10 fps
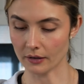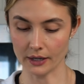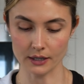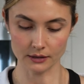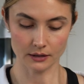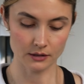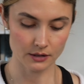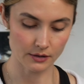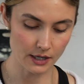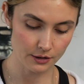All right, little
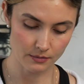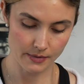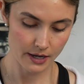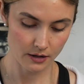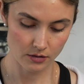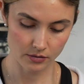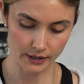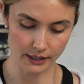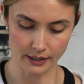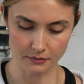sriracha mayo
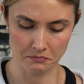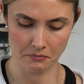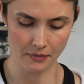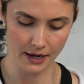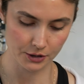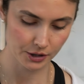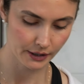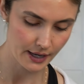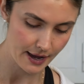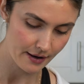that I
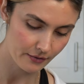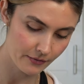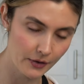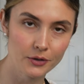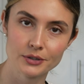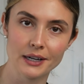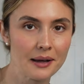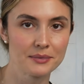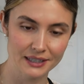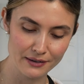actually have for those
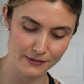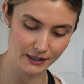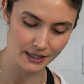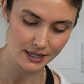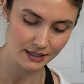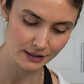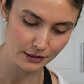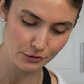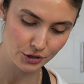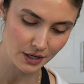times that I feel like eating
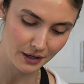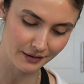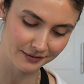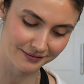sushi.